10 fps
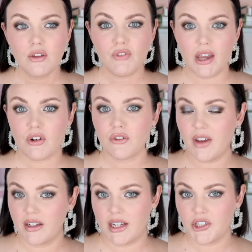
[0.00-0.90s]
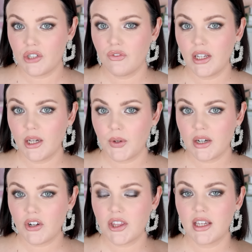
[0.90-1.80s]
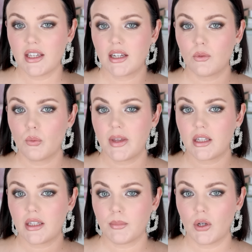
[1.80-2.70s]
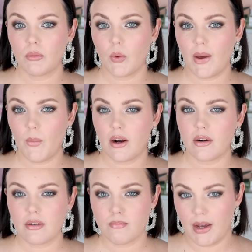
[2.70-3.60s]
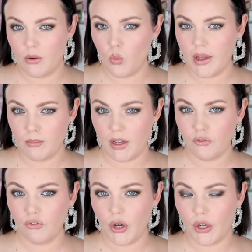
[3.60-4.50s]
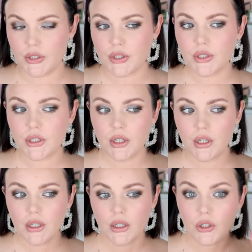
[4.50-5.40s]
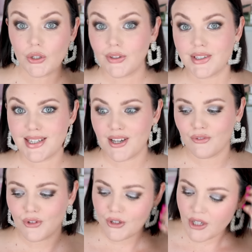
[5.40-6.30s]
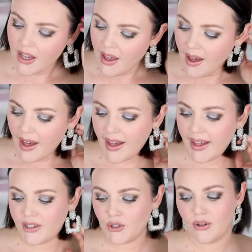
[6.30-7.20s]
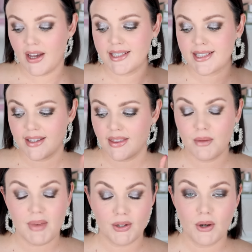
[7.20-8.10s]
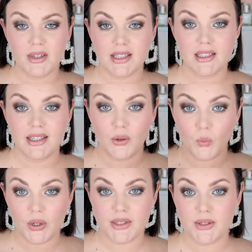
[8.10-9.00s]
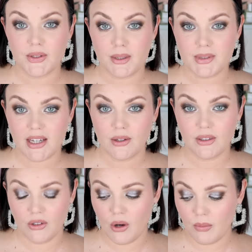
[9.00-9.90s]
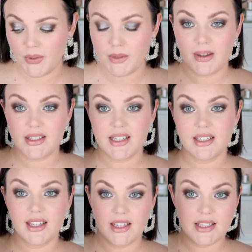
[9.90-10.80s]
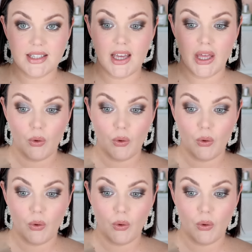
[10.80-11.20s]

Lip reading: favorite foundation video and everything, and it will be the lip combo I wear in my, like, my first New Year's Eve look. And you guys, the amount of comments that are like, what is on your lips? That lip combo is amazing. It is,